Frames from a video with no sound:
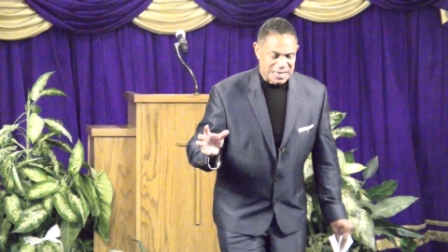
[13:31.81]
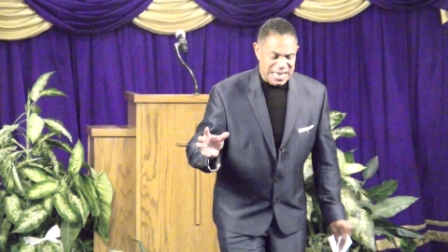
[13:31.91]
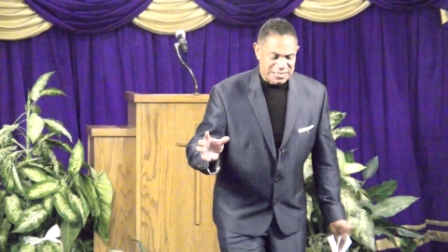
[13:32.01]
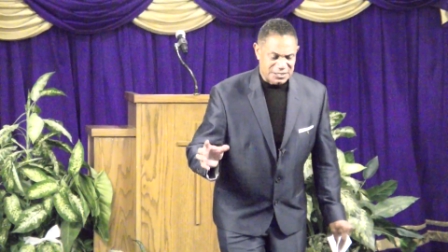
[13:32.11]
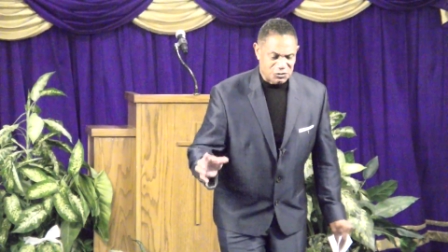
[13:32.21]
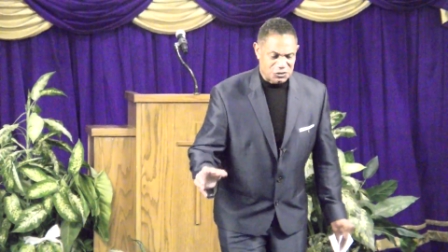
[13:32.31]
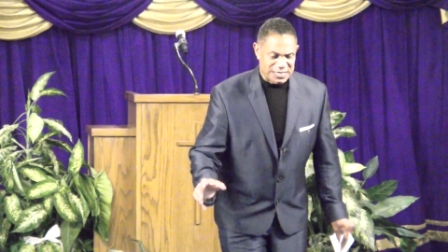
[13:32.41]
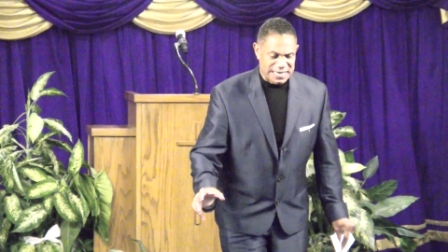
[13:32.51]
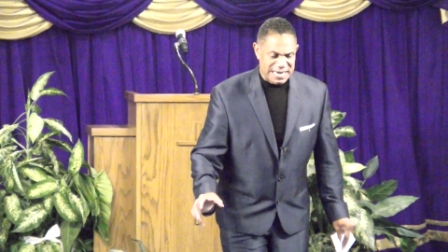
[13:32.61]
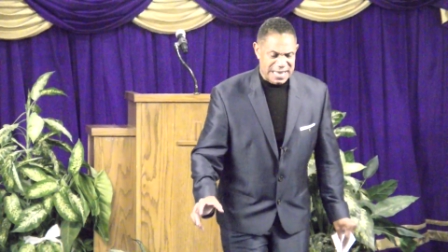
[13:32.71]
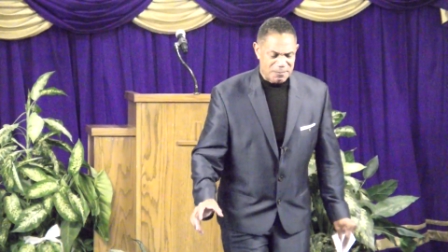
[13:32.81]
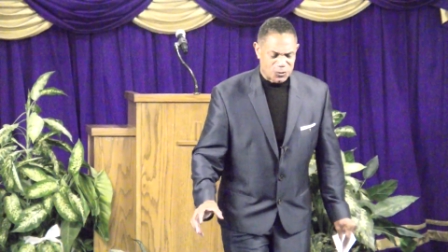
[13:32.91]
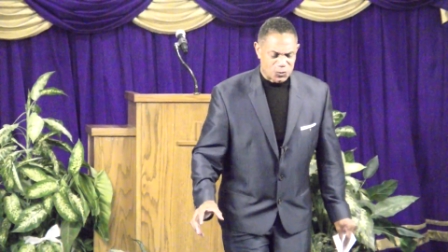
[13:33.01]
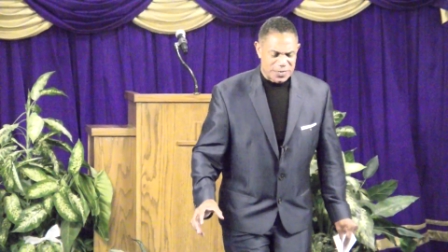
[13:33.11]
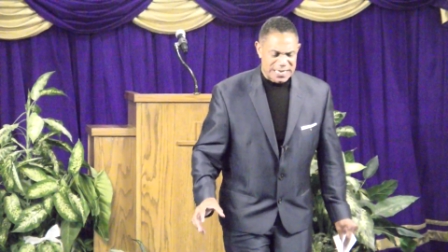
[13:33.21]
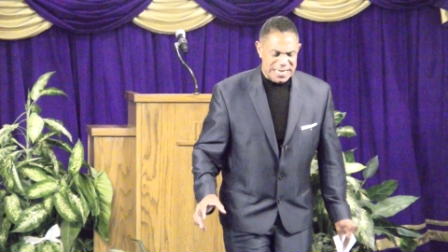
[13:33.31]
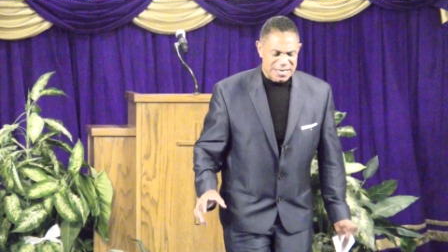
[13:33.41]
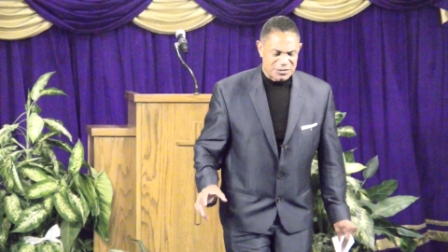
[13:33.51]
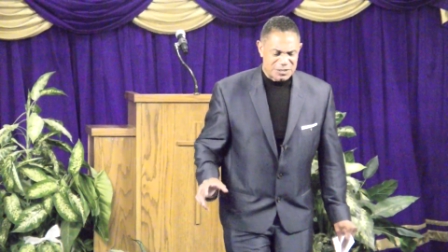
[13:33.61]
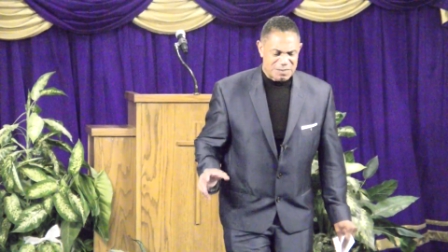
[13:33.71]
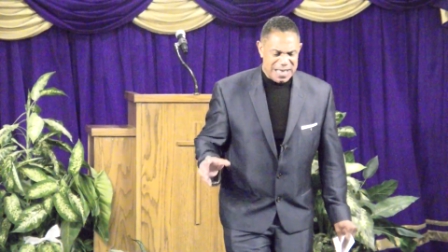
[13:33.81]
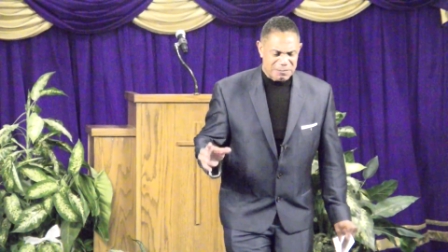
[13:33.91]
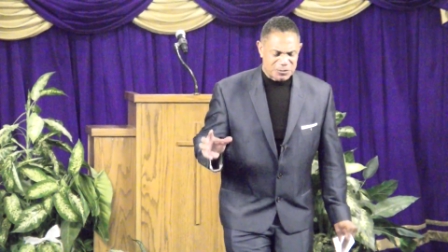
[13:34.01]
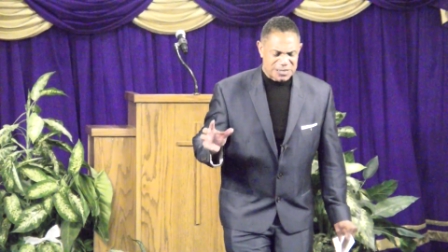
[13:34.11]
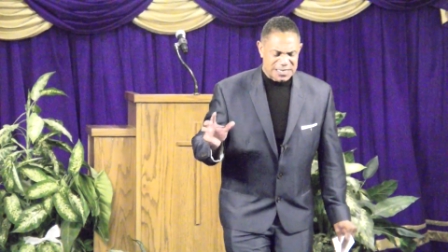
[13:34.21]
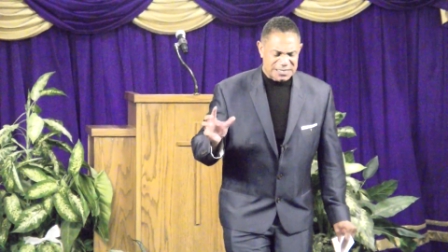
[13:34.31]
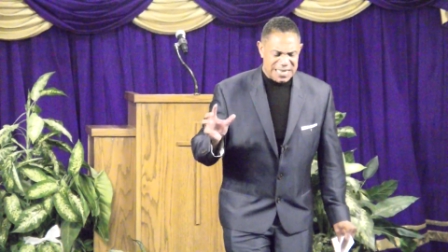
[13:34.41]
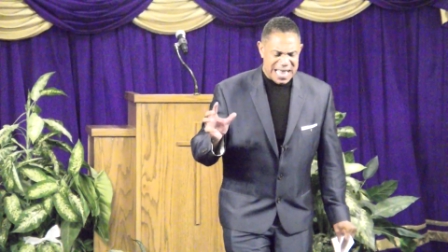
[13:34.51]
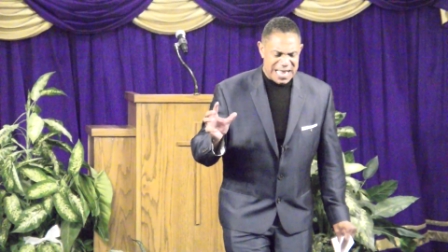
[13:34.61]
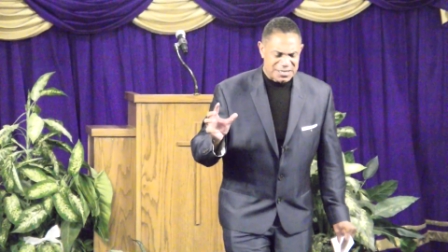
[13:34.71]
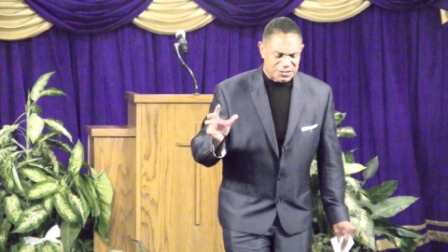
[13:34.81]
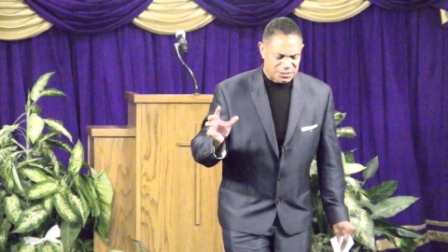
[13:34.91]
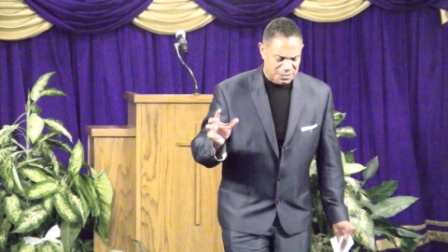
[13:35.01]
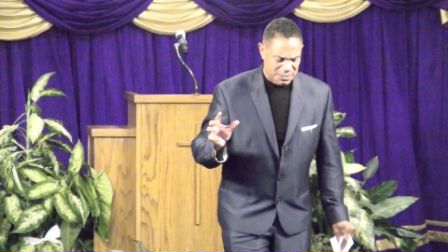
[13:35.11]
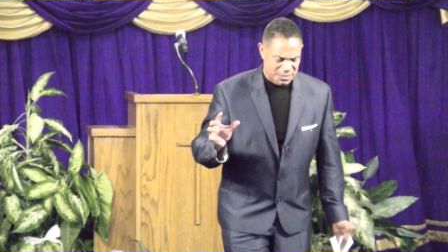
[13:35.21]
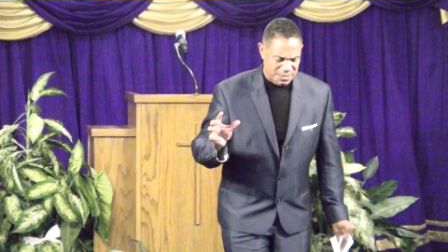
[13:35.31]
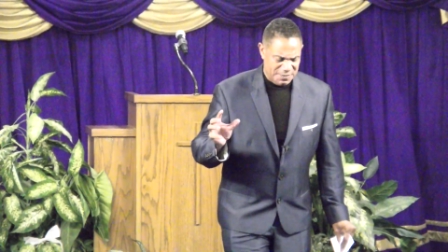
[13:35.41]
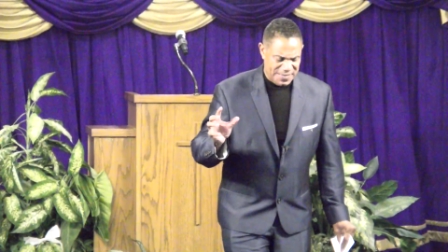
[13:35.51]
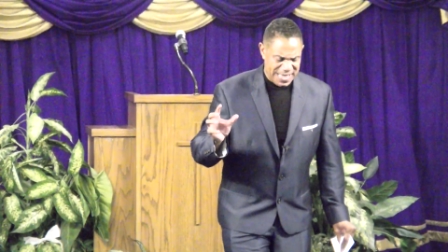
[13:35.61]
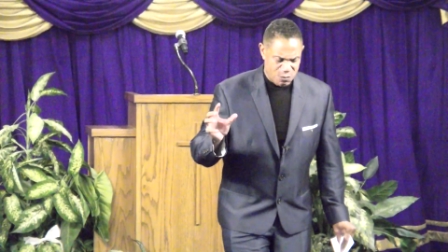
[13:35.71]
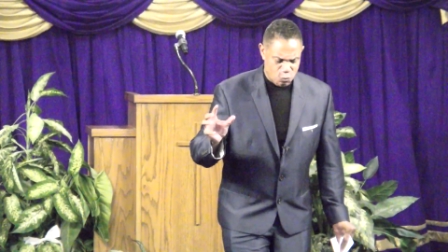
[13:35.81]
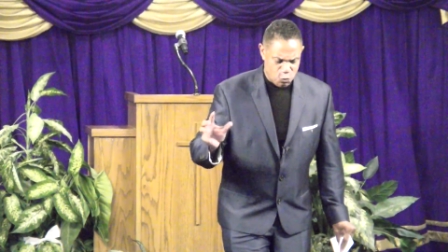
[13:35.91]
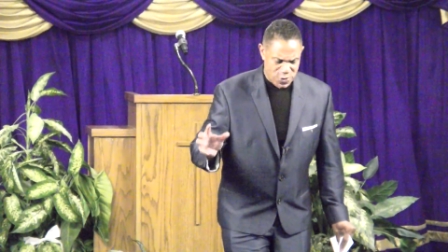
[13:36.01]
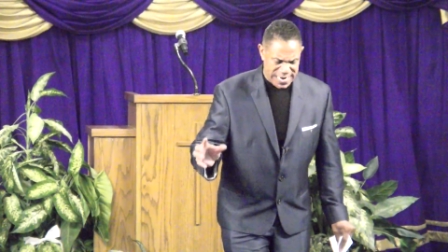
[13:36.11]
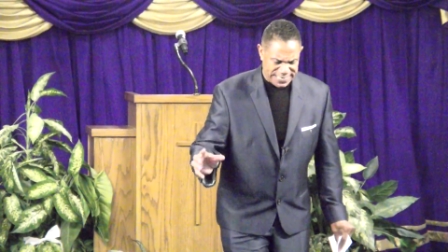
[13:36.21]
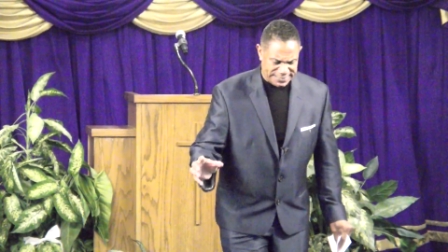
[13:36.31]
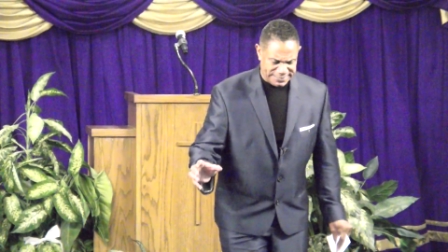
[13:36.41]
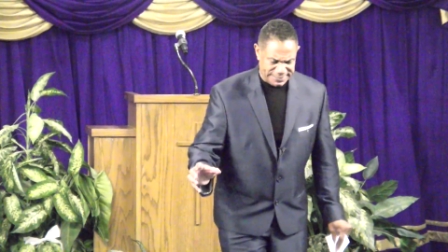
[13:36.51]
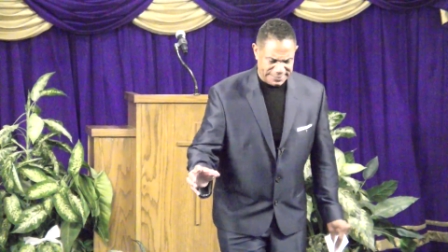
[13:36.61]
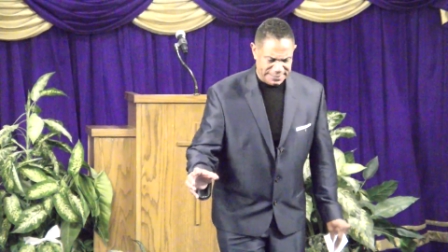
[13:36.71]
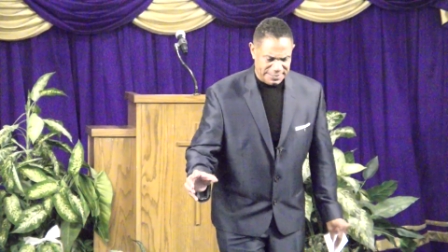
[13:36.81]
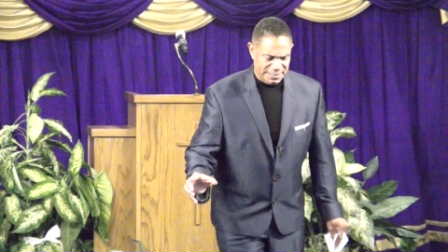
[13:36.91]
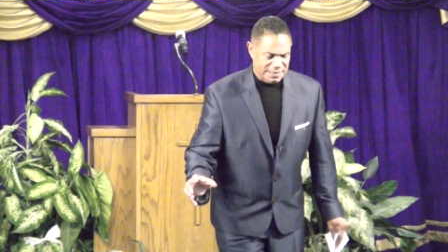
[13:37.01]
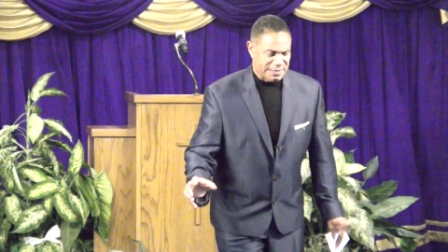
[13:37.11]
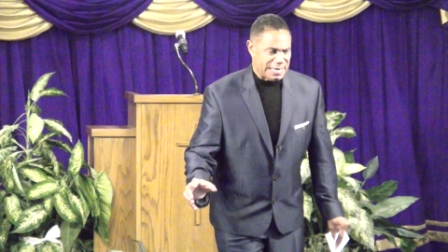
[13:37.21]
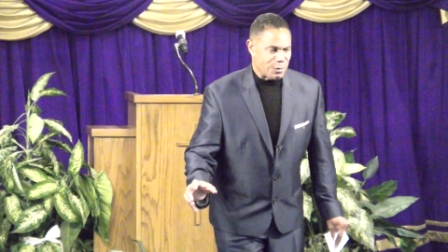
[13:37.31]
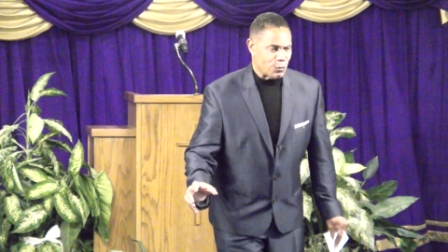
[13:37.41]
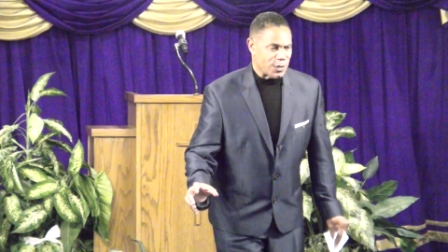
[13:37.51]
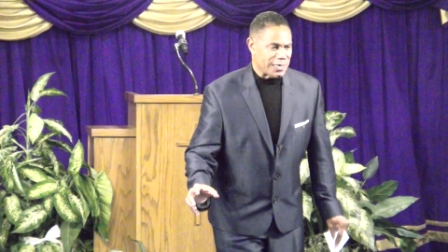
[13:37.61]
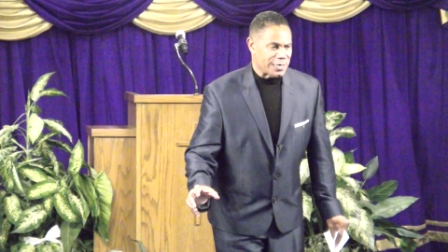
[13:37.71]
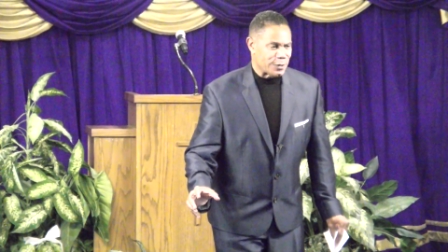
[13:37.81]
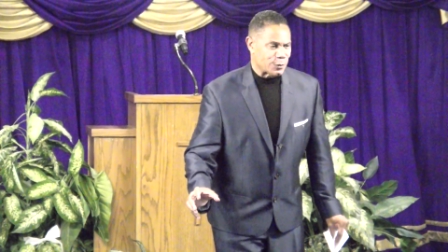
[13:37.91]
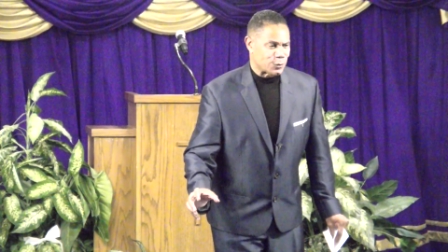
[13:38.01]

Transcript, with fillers: As those 10 lepers were healed, the Bible says, as they went, they were healed.